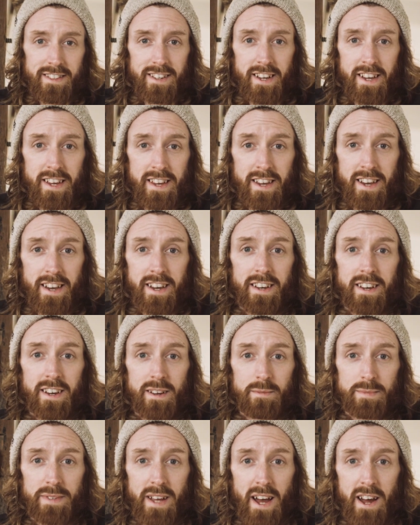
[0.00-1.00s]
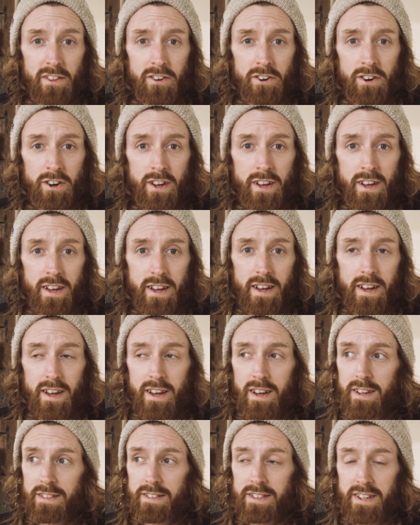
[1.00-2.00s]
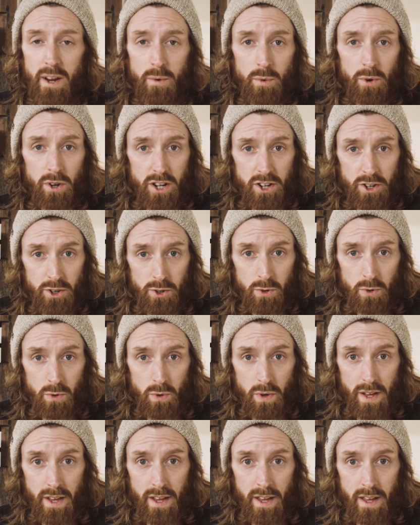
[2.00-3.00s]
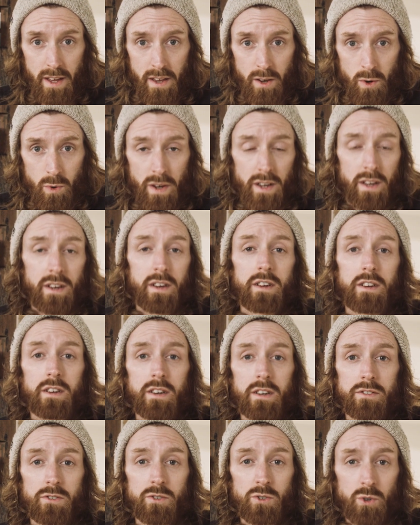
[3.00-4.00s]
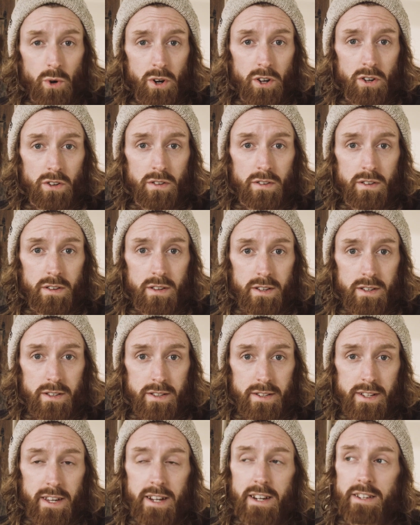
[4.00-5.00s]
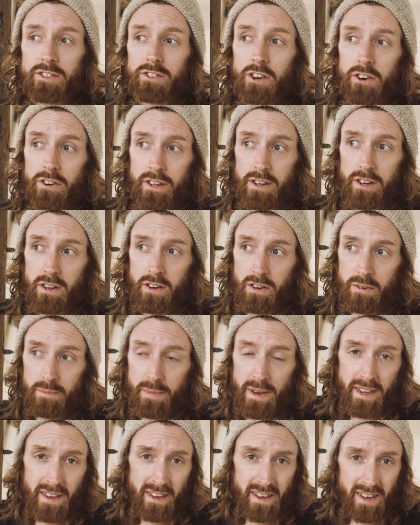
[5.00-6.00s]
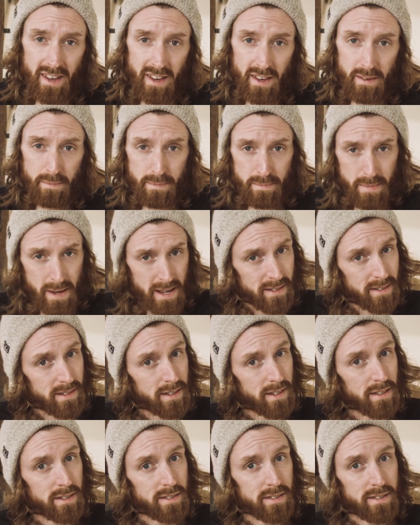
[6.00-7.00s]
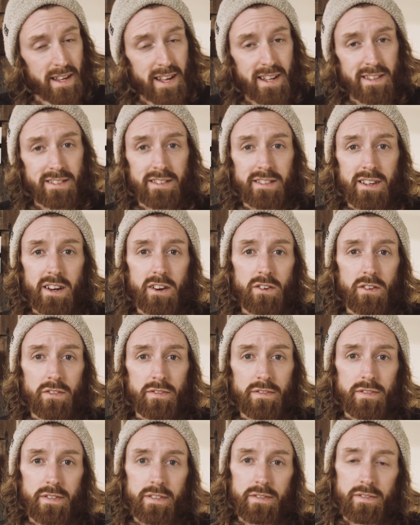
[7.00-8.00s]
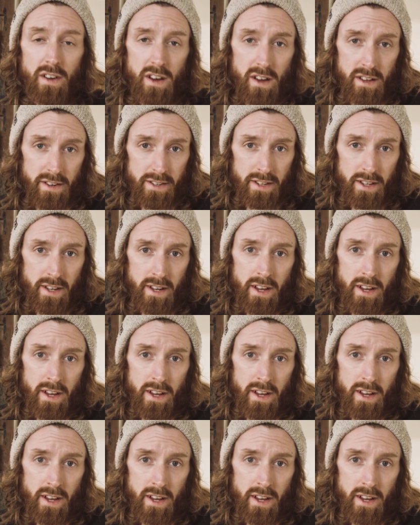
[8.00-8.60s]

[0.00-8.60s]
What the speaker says: Hey, I'm Tyler. Today we're going to do a quick tutorial in getting started on making a basic sans serif font